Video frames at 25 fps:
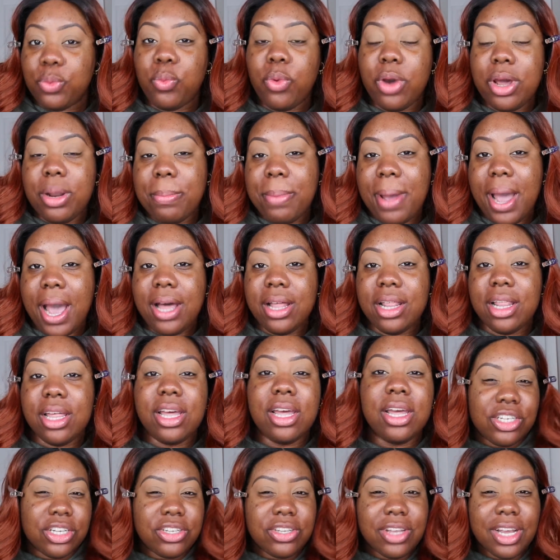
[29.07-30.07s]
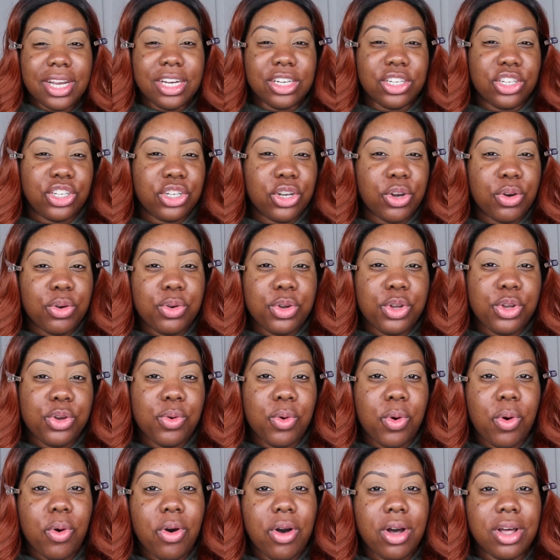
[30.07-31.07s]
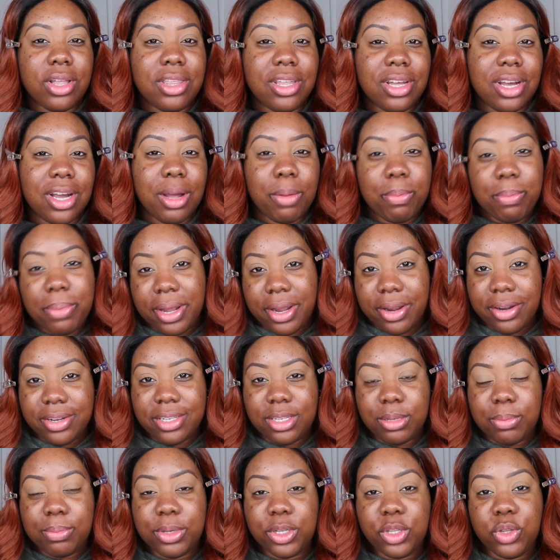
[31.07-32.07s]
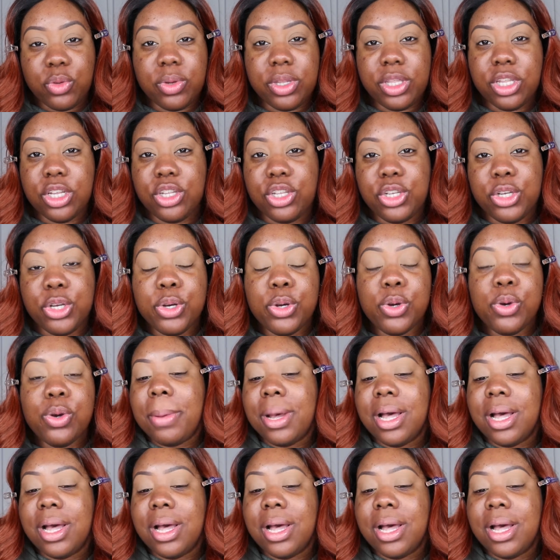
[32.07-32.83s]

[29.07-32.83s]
1 palette just so I could show you all the comparison between the two,